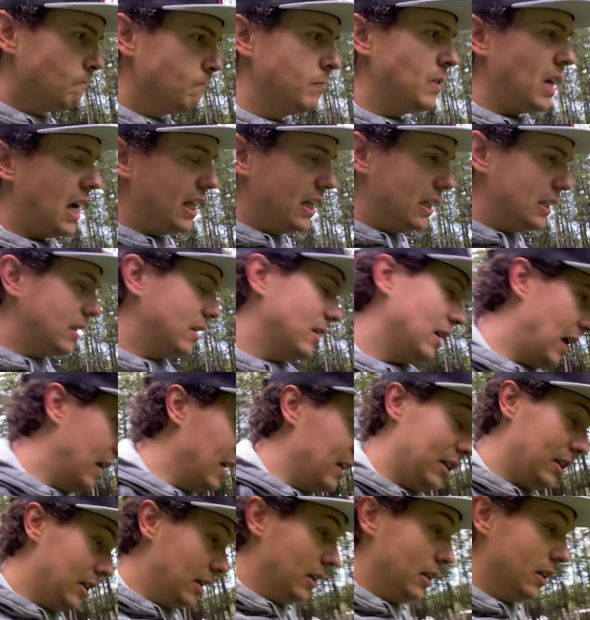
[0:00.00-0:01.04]
I
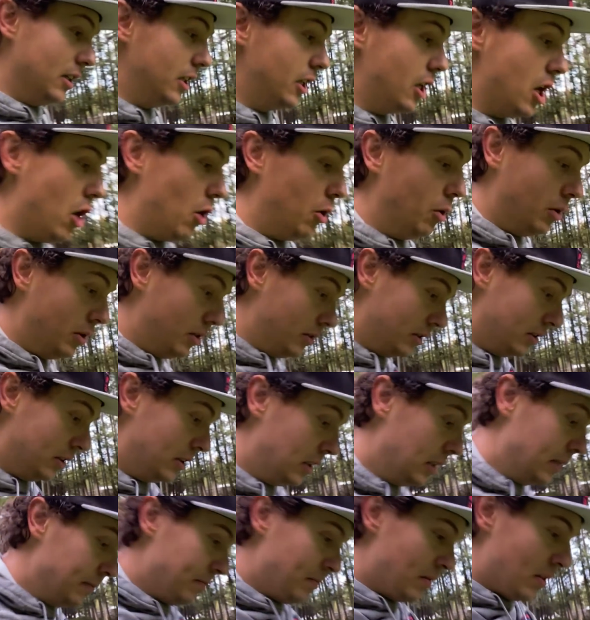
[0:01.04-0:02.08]
think, you know,
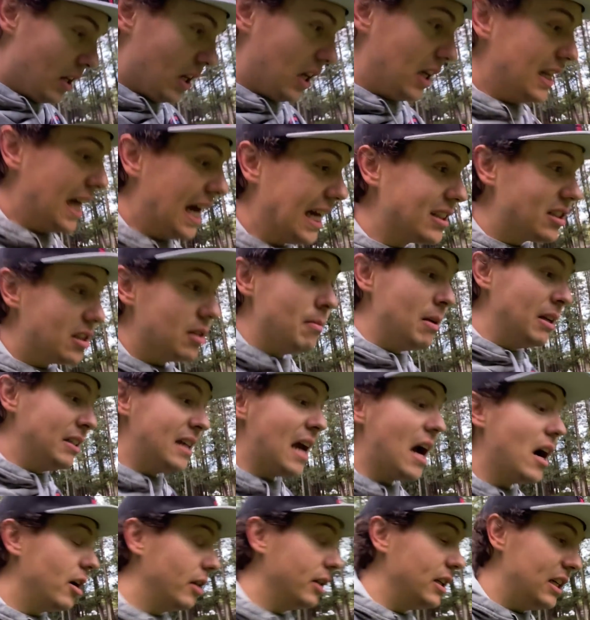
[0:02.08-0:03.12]
that's the
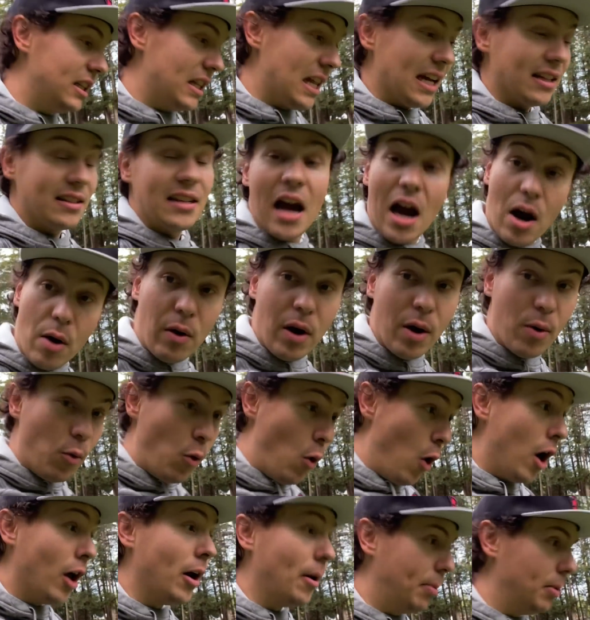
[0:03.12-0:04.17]
mentality, and that's how I
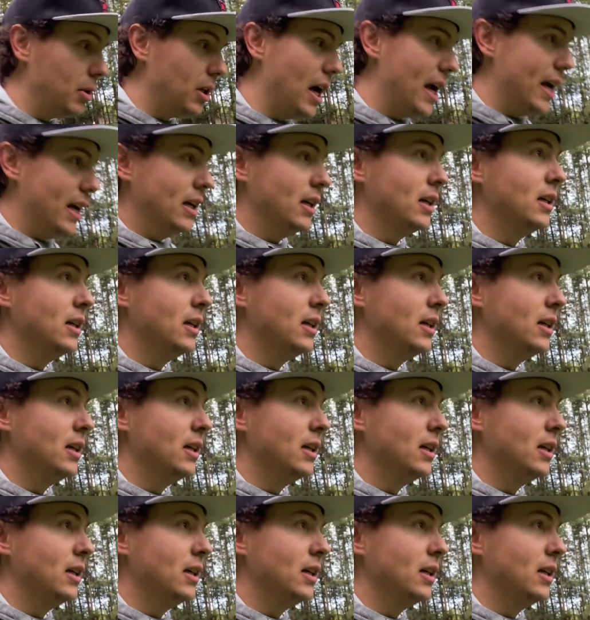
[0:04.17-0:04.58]
want to play.